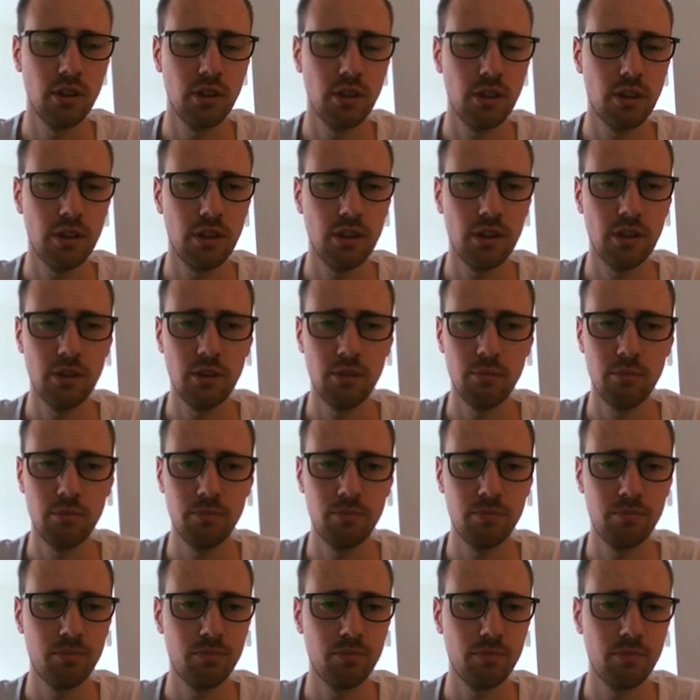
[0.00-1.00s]

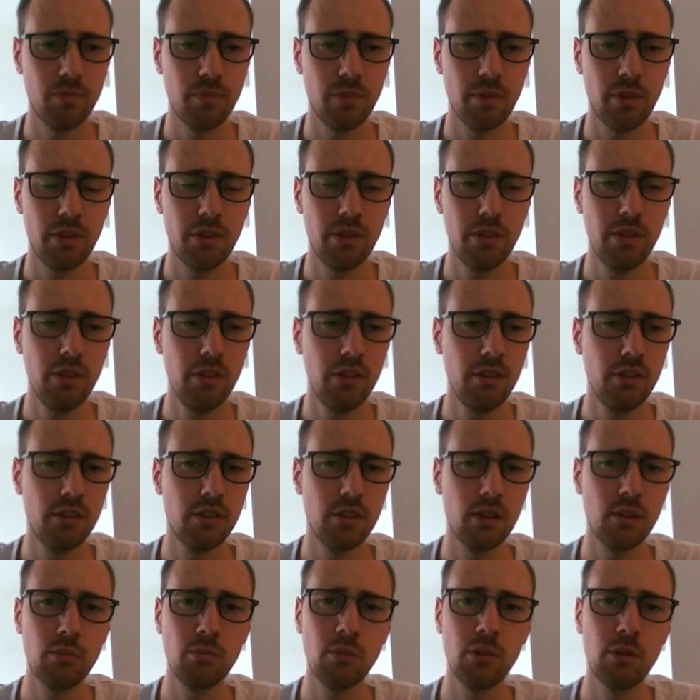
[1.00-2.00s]
I think he
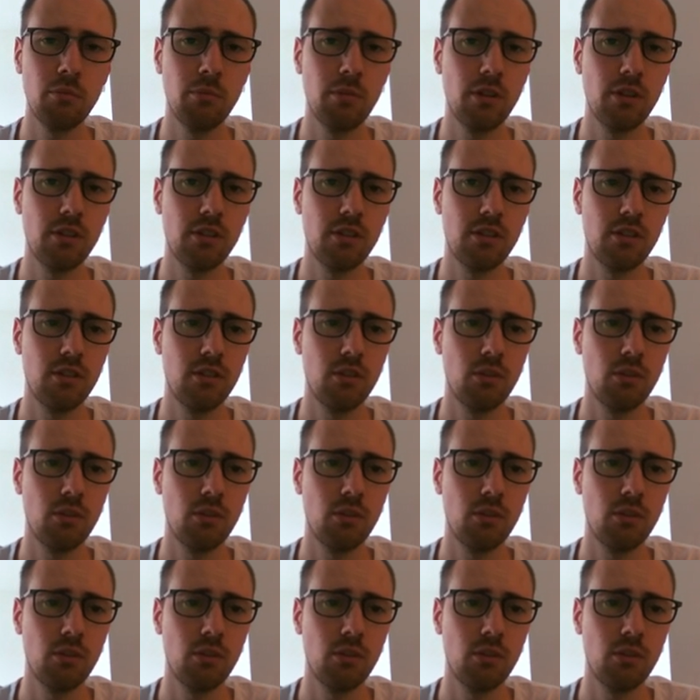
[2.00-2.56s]
simply missed